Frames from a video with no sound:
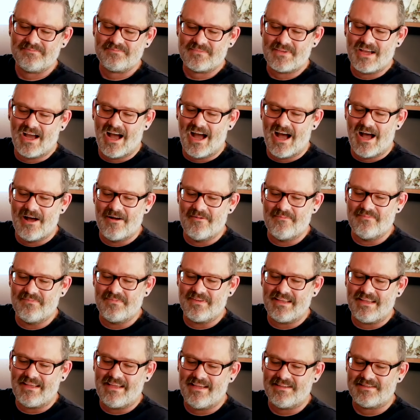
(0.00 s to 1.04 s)
Um,
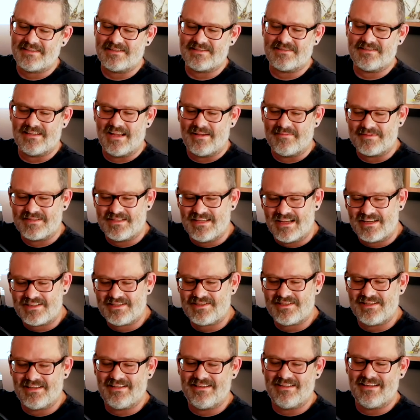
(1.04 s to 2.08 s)
he says his name's
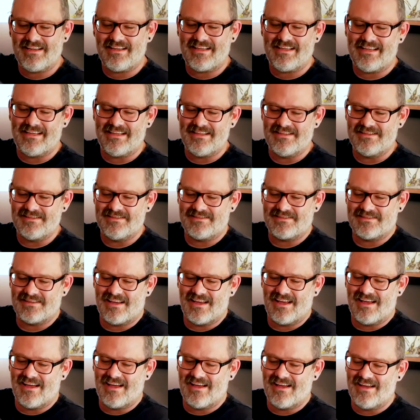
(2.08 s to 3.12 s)
Nixon. He's
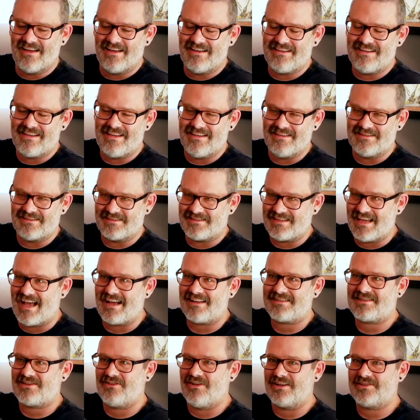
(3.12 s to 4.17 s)
uh, he's a
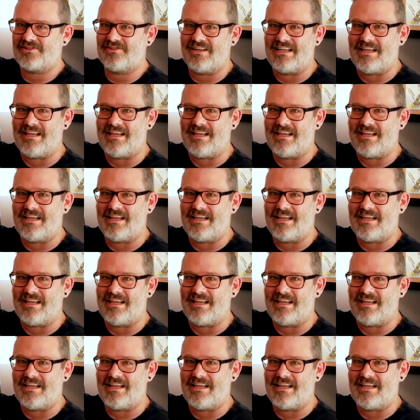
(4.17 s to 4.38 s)
tax collector.